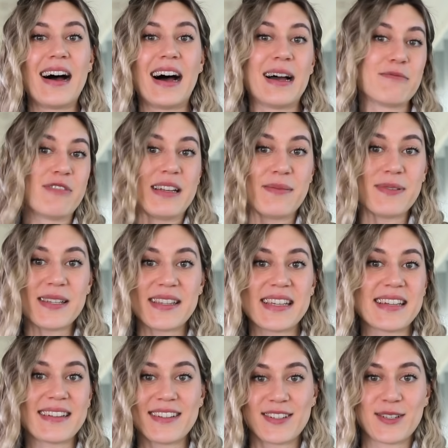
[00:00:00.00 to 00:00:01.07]
I'm really
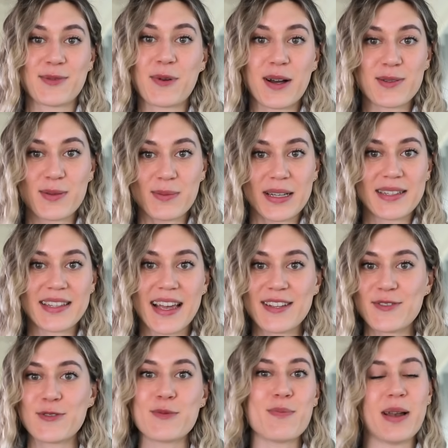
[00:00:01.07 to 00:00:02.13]
busy and it just works with my
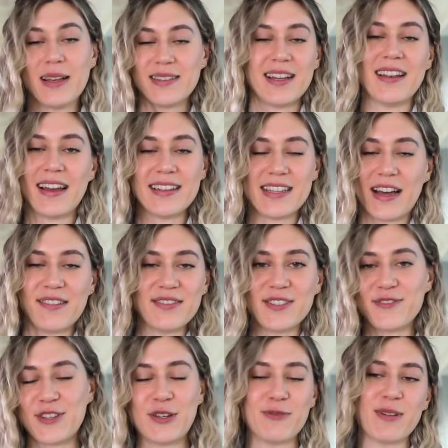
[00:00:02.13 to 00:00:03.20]
schedule. Plus, I like to have
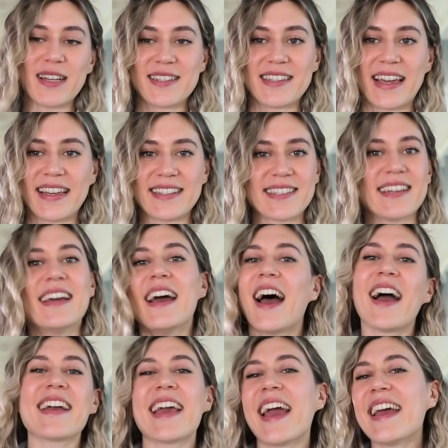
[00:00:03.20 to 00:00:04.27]
a few rest days.
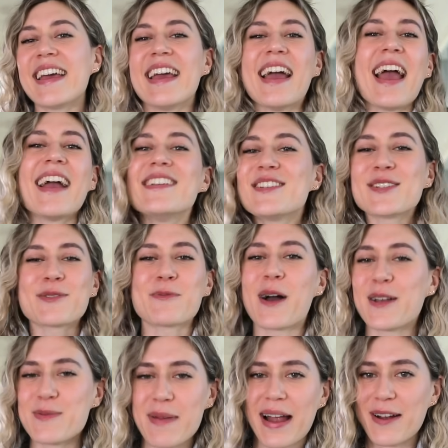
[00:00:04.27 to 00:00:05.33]
Okay, it just
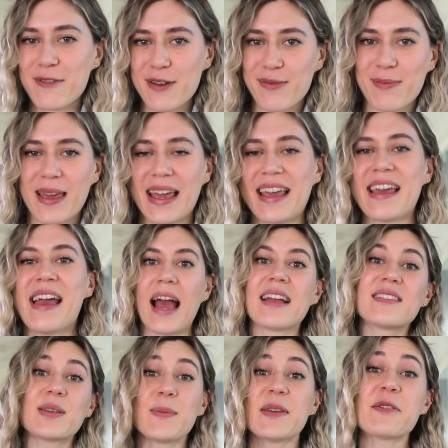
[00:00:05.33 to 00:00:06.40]
works better with me.
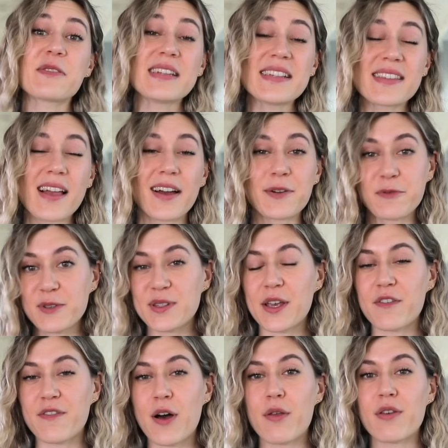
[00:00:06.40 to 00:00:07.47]
And to be honest, I
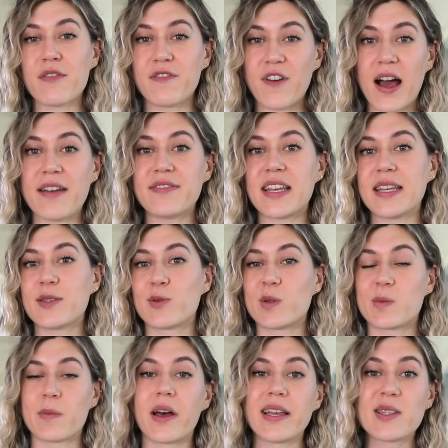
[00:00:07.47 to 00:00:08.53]
also felt that 5 days
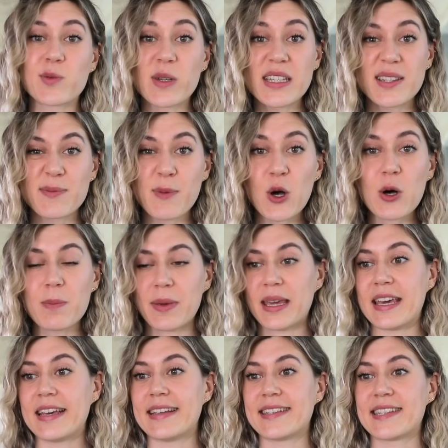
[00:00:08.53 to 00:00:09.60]
was my sweet spot
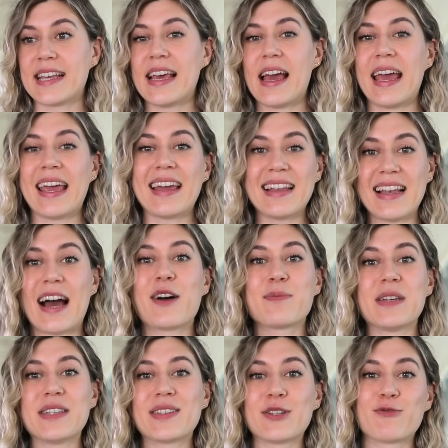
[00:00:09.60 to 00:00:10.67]
because it allowed
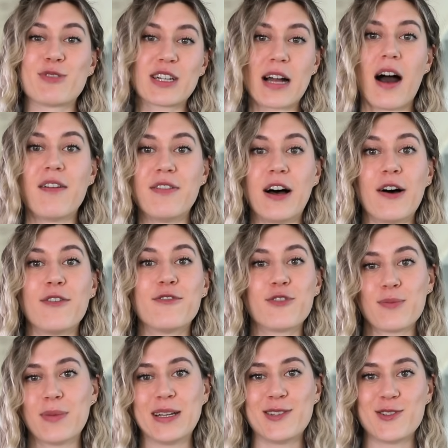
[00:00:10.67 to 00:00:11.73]
me to recover
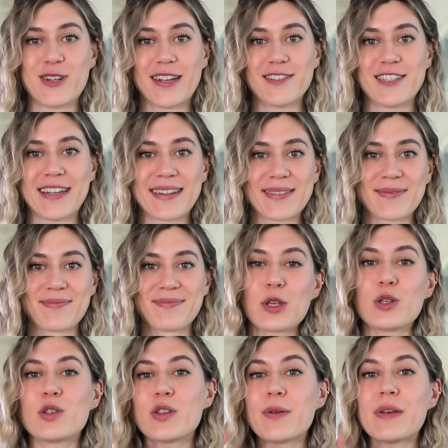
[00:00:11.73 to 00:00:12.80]
from my stretching.
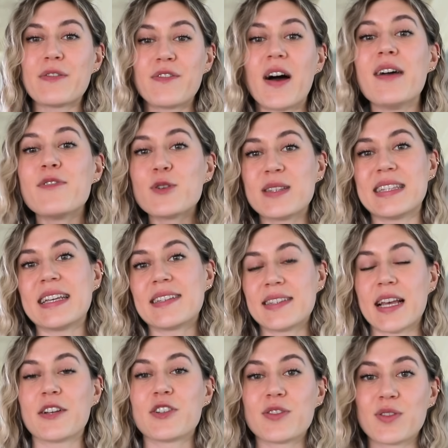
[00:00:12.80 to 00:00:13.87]
So if 5 or 6
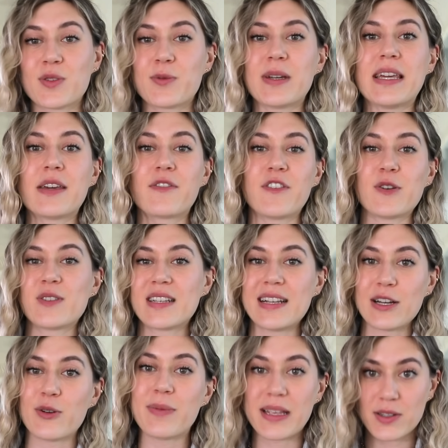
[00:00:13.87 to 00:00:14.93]
sessions a week feels a
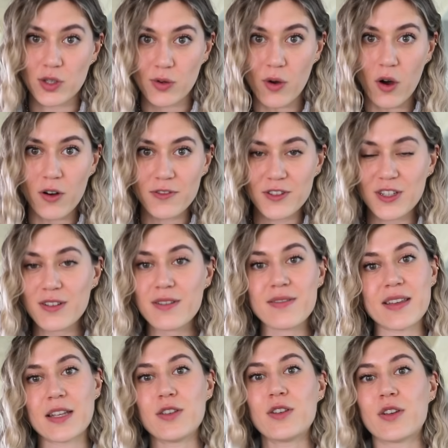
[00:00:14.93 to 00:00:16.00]
little bit too often,
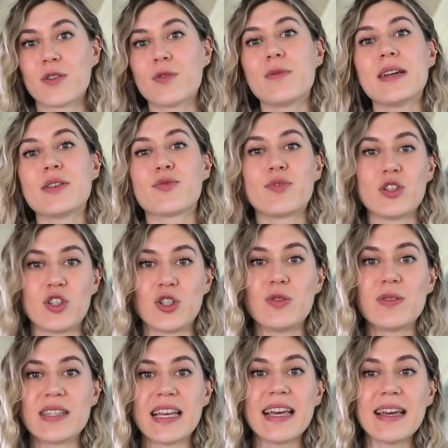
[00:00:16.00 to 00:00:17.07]
then you can always
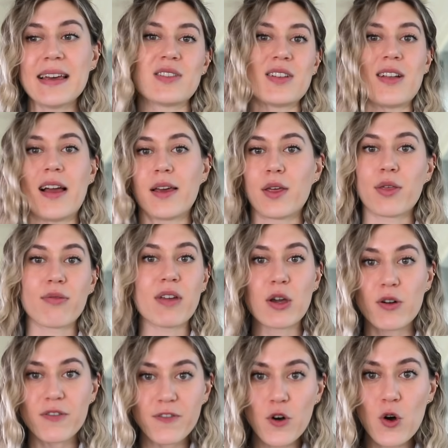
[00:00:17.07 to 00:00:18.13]
reduce it to like 3
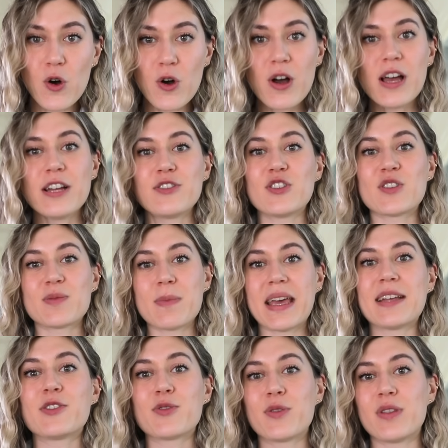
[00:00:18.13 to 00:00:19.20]
or 4. Just
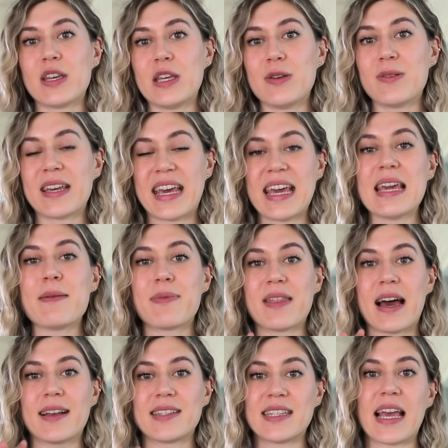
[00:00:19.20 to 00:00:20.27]
make sure that you keep
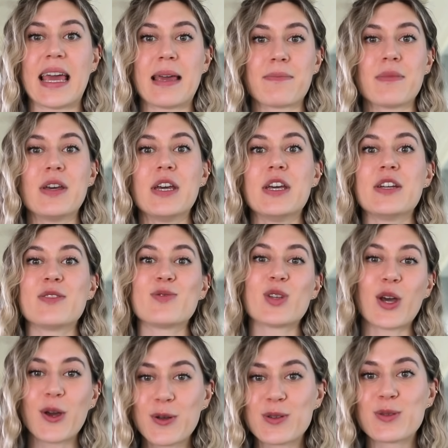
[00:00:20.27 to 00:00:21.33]
that same
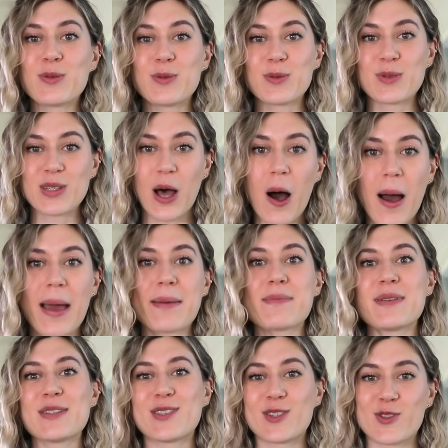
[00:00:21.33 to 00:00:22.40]
total
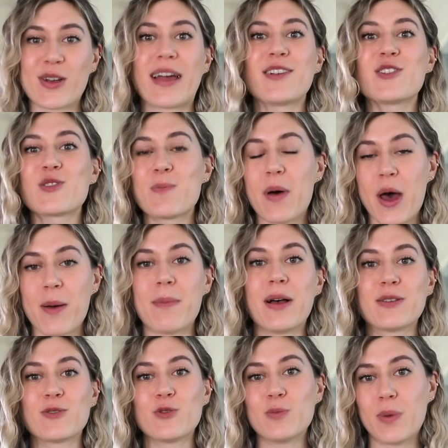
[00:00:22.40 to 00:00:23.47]
time stretched per
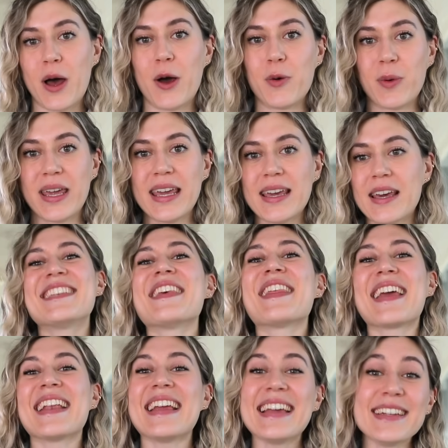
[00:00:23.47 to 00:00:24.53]
muscle per week. So
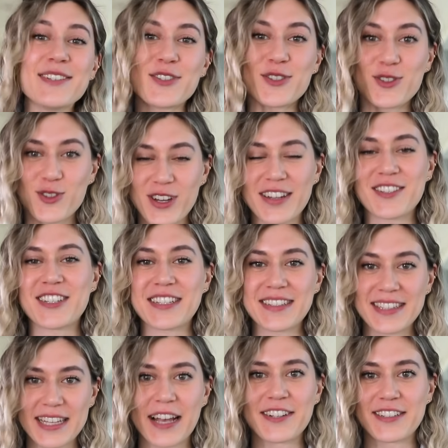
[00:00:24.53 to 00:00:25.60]
then each stretching
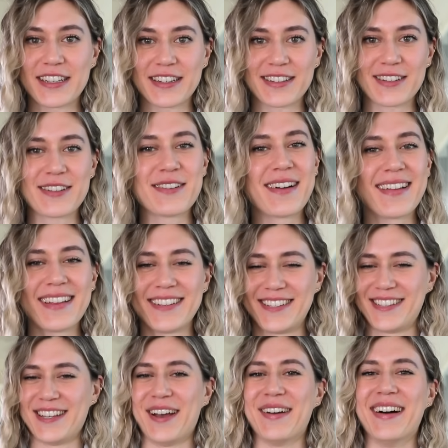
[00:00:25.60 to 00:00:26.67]
session,
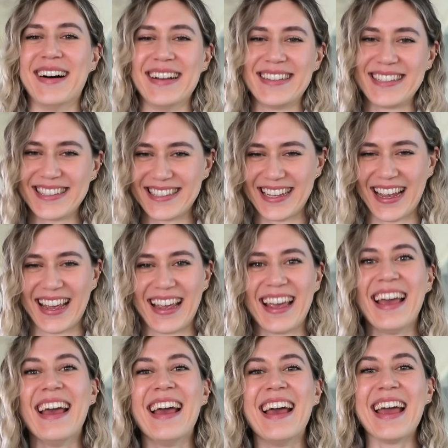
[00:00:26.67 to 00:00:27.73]
so hard to say,
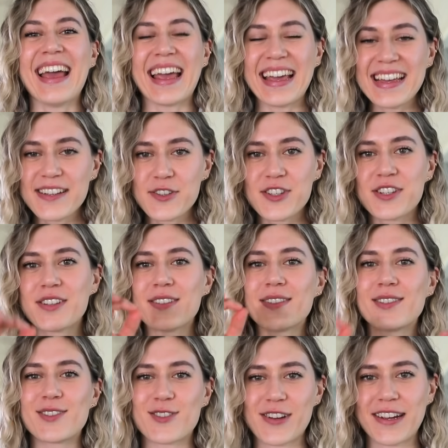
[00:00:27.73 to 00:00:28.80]
each
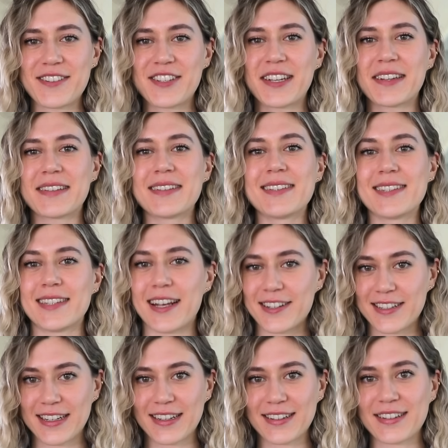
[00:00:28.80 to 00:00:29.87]
stretching
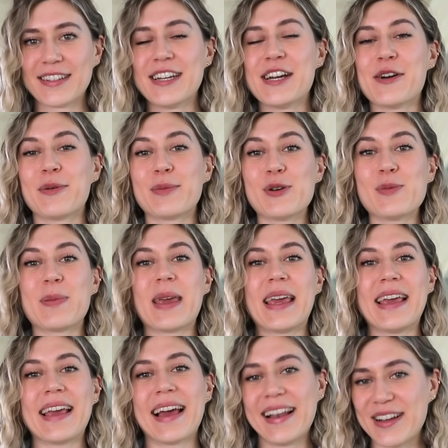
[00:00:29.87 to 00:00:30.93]
session will
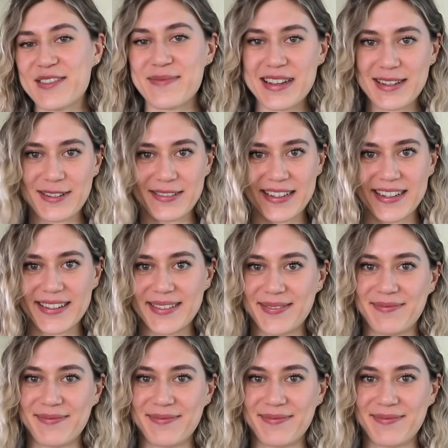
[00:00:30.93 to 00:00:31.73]
be a little bit longer.